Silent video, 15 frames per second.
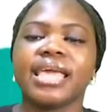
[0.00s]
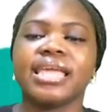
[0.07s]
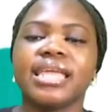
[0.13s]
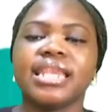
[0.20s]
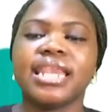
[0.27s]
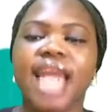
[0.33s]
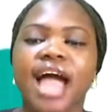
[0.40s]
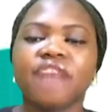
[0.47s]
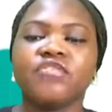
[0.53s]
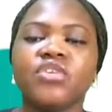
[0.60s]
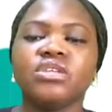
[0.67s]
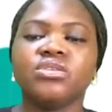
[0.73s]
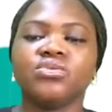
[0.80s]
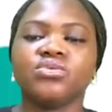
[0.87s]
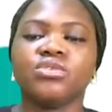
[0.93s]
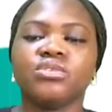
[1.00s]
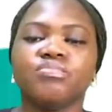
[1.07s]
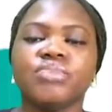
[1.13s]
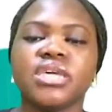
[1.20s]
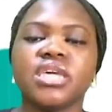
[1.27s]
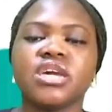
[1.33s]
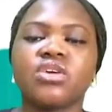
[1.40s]
11
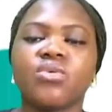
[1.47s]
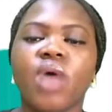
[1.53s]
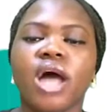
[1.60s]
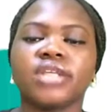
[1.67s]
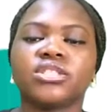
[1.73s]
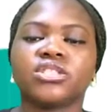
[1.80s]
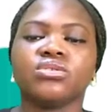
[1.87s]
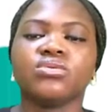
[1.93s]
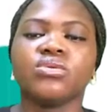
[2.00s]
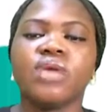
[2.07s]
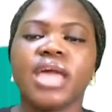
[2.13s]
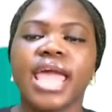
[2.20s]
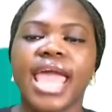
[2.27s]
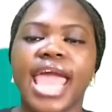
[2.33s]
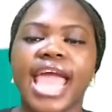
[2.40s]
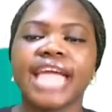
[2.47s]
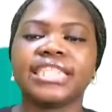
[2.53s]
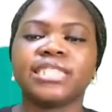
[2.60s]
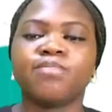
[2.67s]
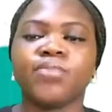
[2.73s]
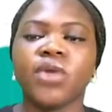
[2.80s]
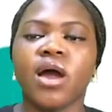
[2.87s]
would be equal to 8
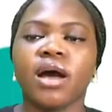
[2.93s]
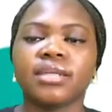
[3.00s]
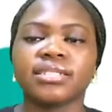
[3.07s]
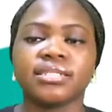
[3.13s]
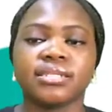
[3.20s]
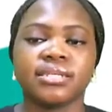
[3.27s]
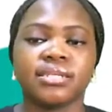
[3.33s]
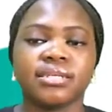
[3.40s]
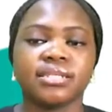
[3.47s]
plus